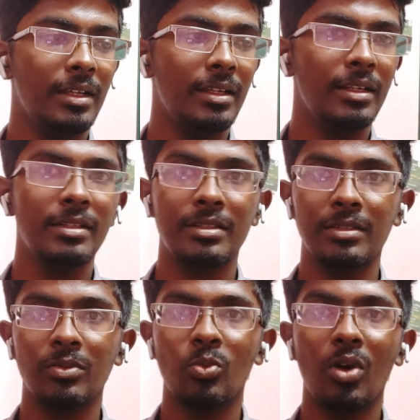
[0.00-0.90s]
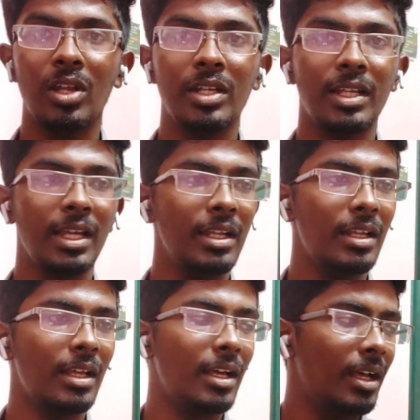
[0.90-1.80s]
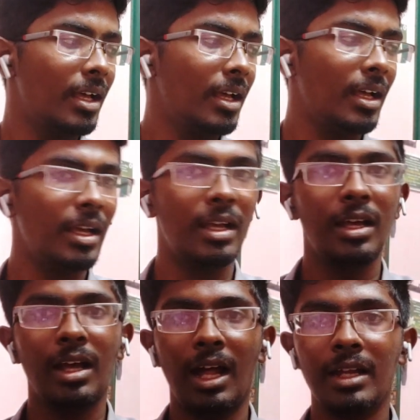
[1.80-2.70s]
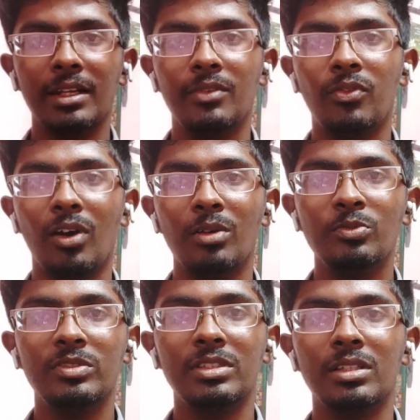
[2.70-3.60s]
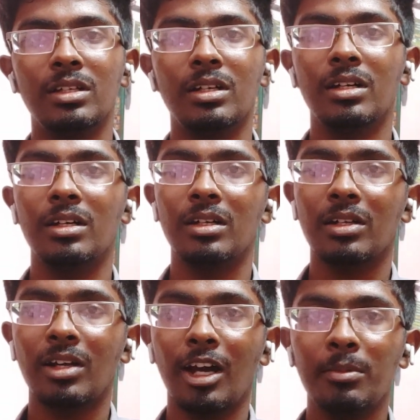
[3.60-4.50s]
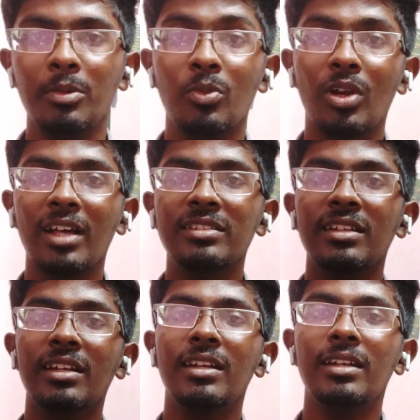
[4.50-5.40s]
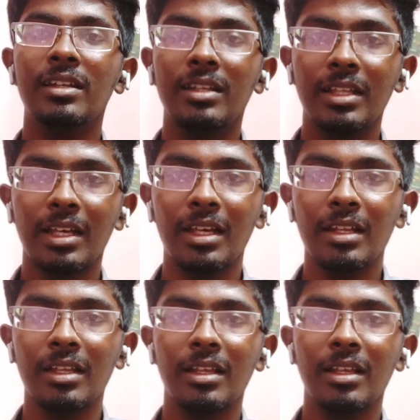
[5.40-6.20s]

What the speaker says: it is volatile, and it forms carbon monoxide in the air.